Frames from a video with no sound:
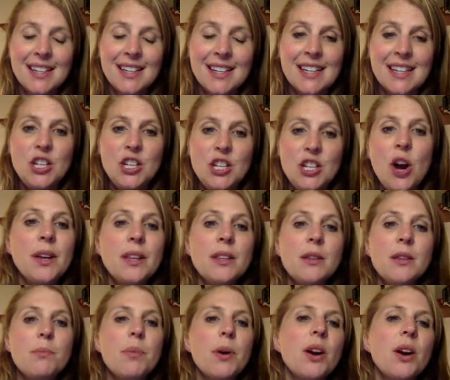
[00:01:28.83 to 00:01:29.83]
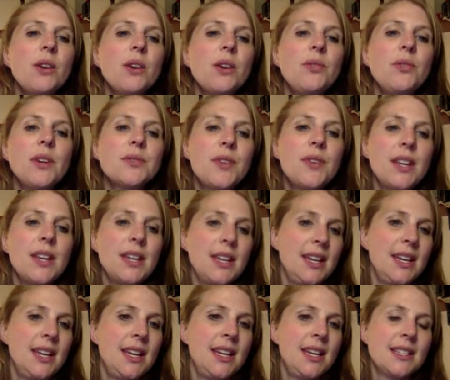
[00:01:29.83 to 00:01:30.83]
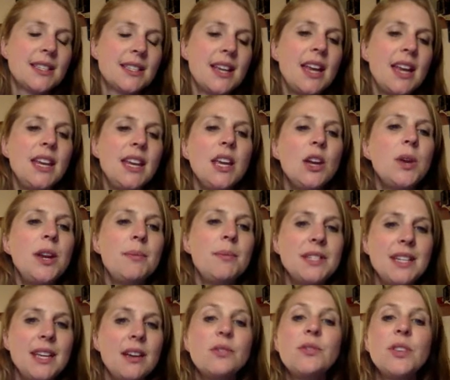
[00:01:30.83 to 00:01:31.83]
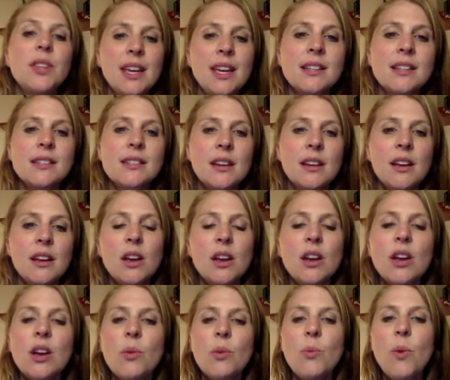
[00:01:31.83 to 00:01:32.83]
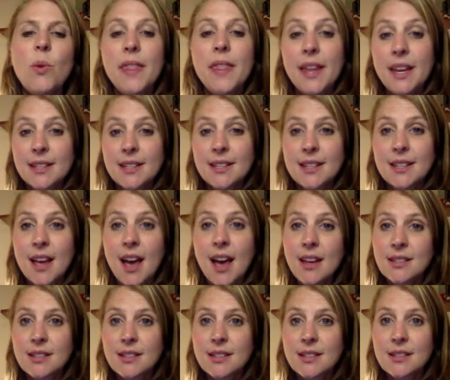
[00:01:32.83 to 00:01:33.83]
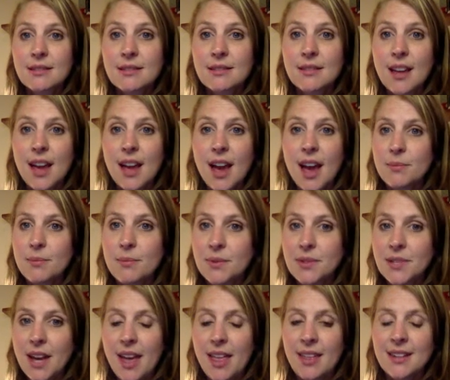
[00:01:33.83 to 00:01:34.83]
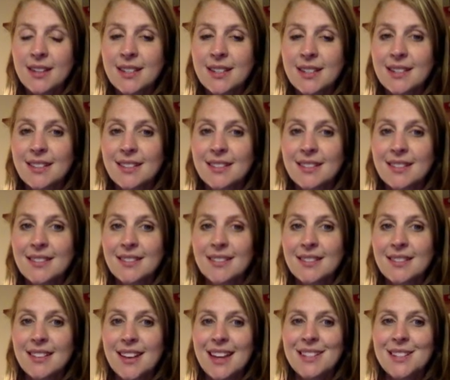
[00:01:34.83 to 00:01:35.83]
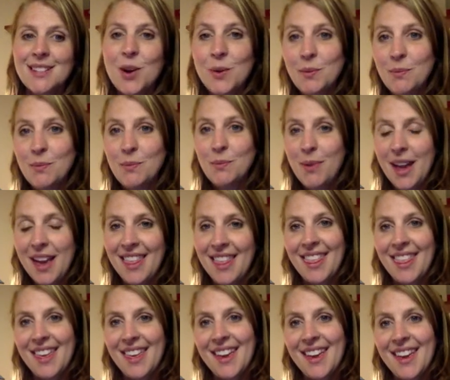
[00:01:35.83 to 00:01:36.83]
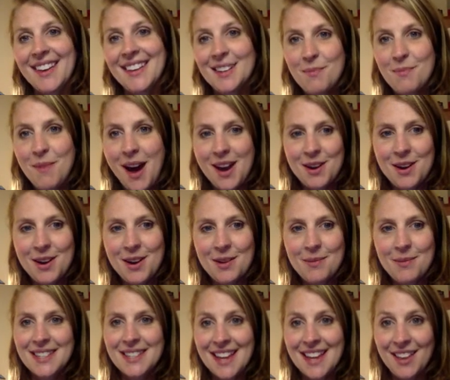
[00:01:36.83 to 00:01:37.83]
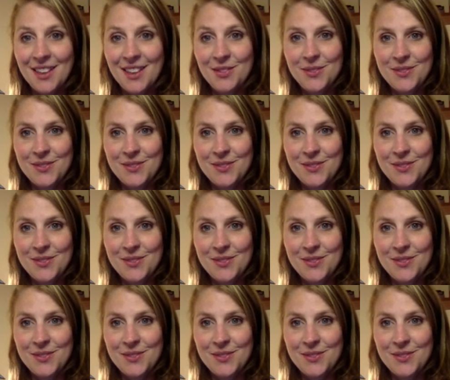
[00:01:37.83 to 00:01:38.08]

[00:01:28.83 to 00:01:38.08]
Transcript: Knowing the perfect fitness and equanimity of things, while they discuss, I am silent, and go and bathe and admire myself.